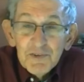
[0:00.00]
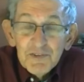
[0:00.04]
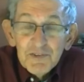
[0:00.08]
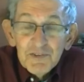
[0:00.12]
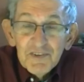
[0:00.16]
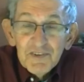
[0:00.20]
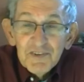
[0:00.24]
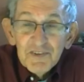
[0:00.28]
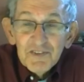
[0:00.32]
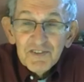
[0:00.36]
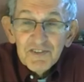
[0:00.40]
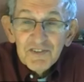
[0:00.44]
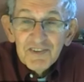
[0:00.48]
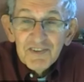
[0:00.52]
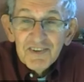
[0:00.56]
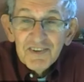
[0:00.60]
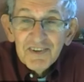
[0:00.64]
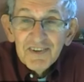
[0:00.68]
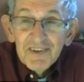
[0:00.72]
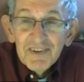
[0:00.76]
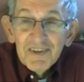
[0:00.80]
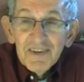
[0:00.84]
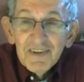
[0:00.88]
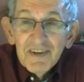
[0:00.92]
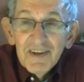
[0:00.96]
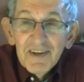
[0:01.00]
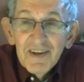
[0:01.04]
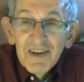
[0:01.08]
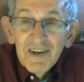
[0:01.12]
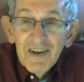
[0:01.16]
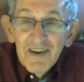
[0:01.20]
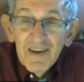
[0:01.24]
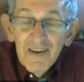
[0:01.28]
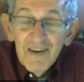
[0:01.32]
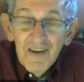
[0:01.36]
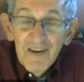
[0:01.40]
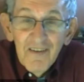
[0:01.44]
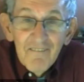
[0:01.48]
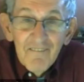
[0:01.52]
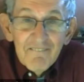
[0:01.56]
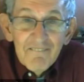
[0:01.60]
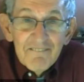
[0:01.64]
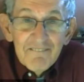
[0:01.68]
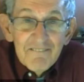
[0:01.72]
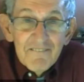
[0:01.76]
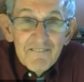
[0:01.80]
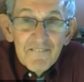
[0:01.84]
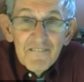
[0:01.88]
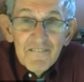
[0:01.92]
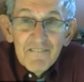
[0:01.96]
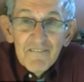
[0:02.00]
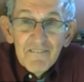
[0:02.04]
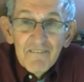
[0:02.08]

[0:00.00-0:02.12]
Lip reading: Well, just their name.